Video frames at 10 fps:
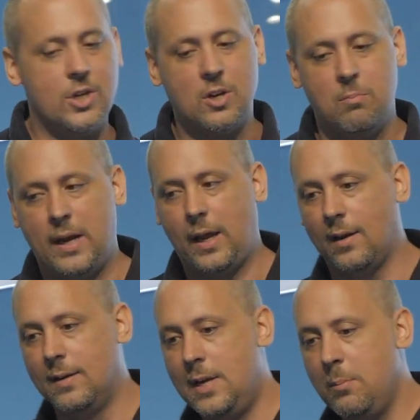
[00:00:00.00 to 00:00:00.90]
decision
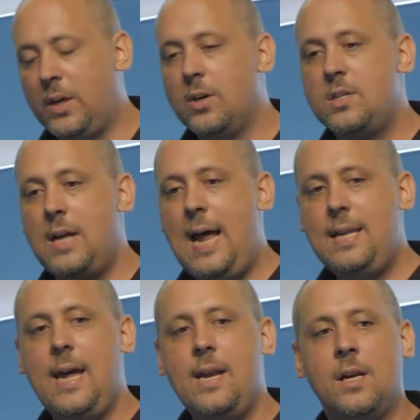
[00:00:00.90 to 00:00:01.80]
making. Because
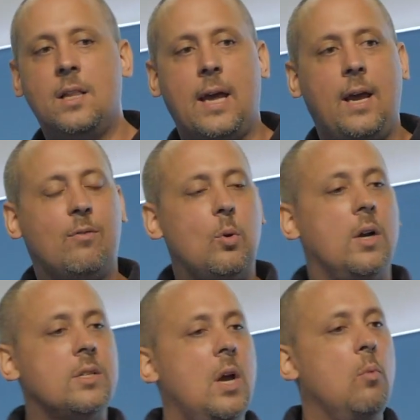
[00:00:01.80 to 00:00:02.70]
at the end of the day, of
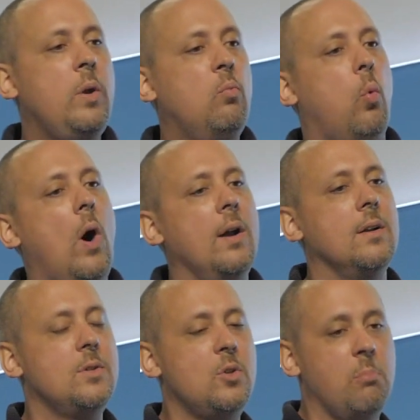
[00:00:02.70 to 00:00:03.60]
course, we
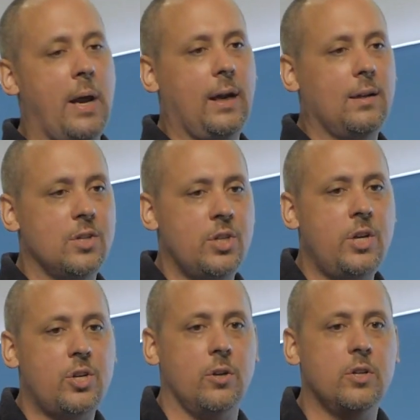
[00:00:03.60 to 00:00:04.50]
want to make
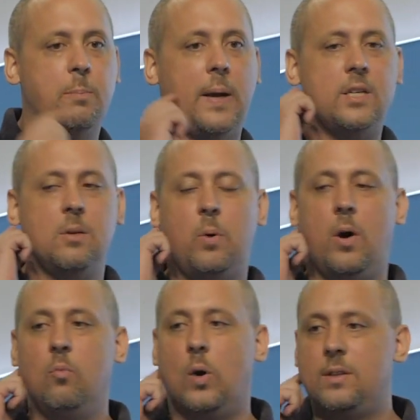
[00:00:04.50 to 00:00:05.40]
decisions based
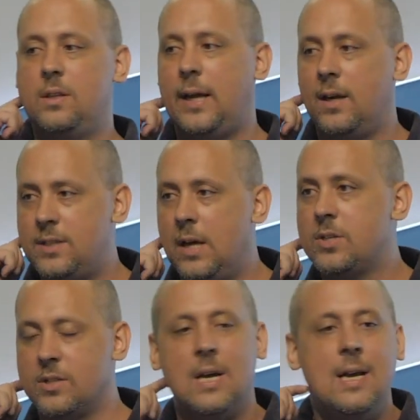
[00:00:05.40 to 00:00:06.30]
upon what the data
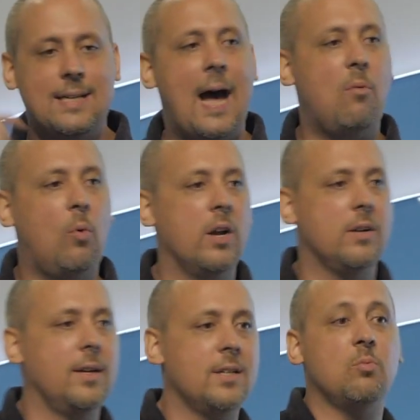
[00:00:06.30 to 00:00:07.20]
tells us.
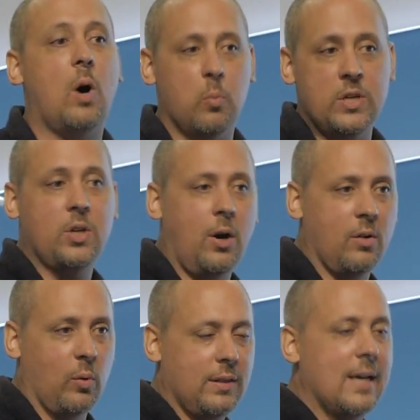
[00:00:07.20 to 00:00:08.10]
This is what we
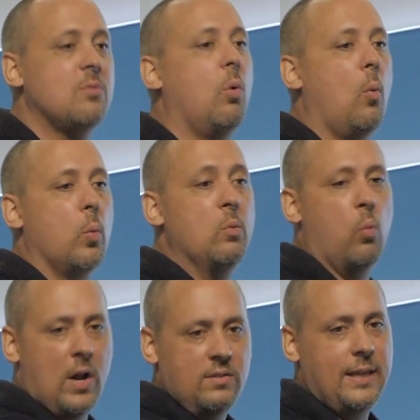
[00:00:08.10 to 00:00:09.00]
started with. That's what we
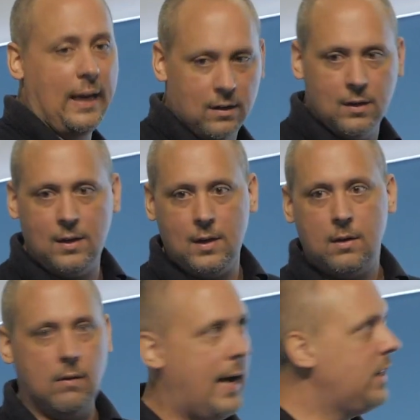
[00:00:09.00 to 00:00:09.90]
wanted,
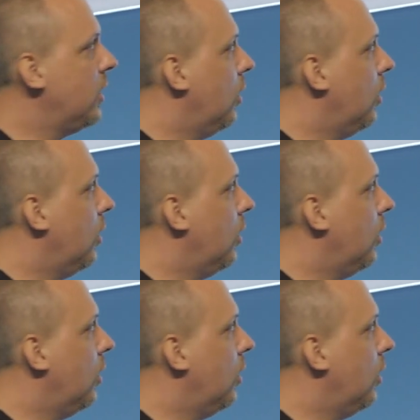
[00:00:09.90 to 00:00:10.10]
right?